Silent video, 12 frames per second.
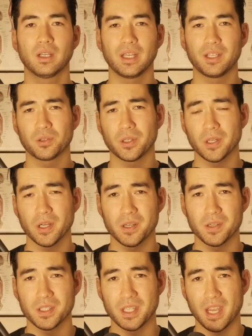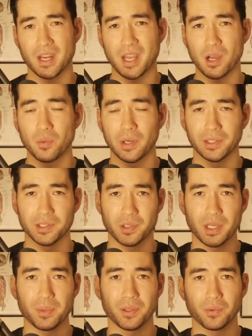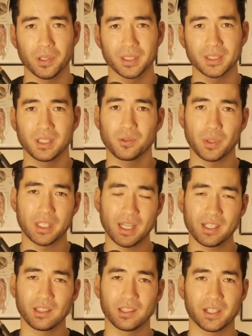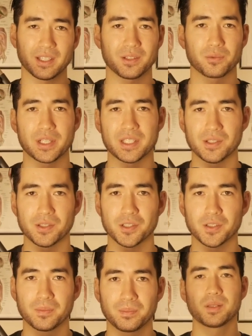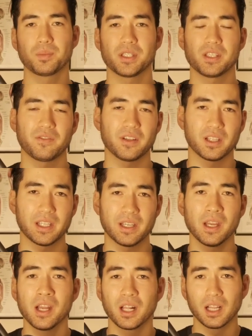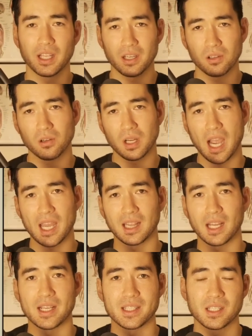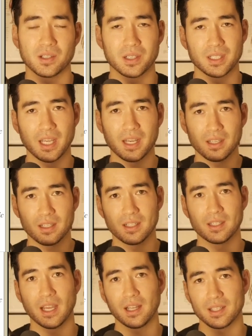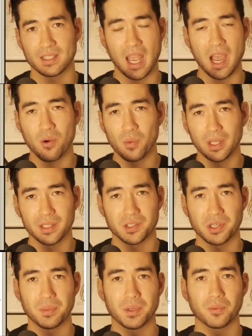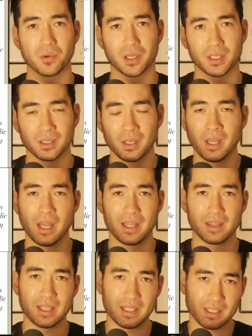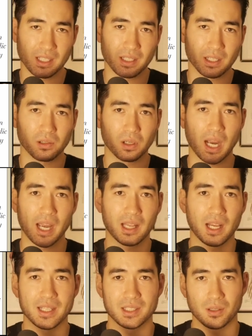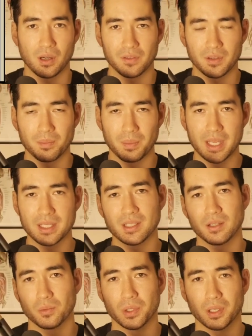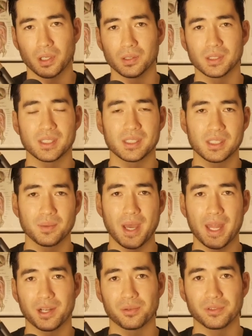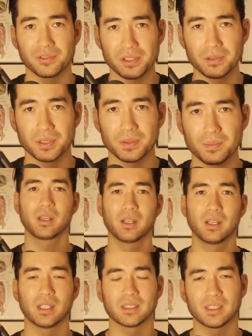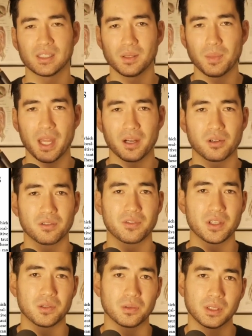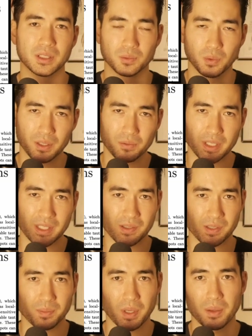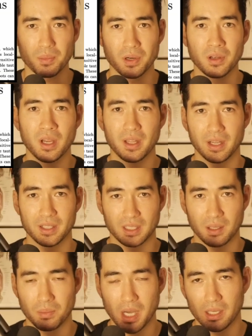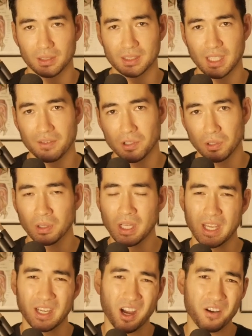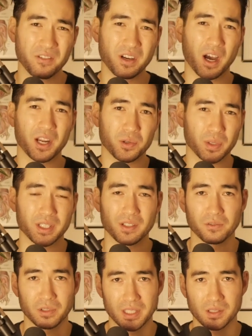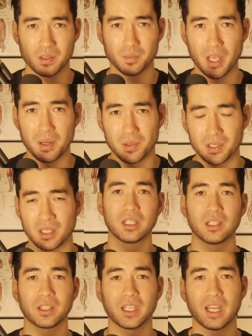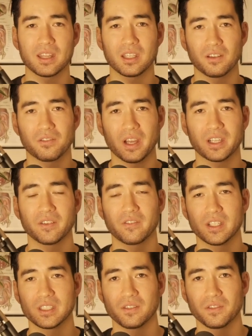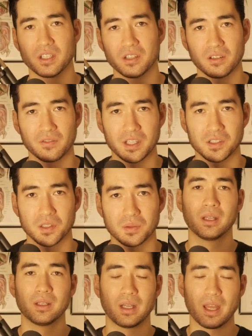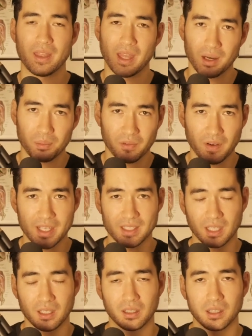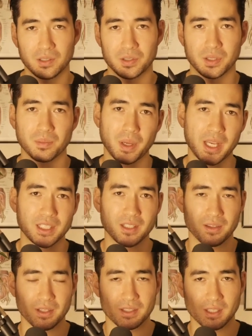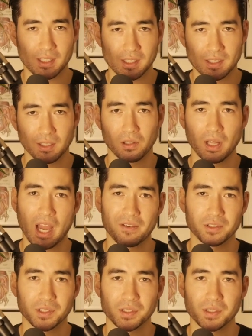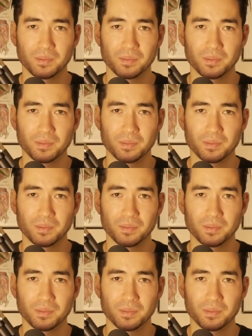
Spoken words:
In order to understand how well a treatment works, we tend to look at the research. Specifically, clinical guidelines are intended to tell us how well a treatment works, and these clinical guidelines are often based on what are called systematic reviews. A systematic review is one research paper that has compiled several, and often hundreds, of research papers looking at the effectiveness of an intervention, and then it provides a conclusion based on the statistical averages.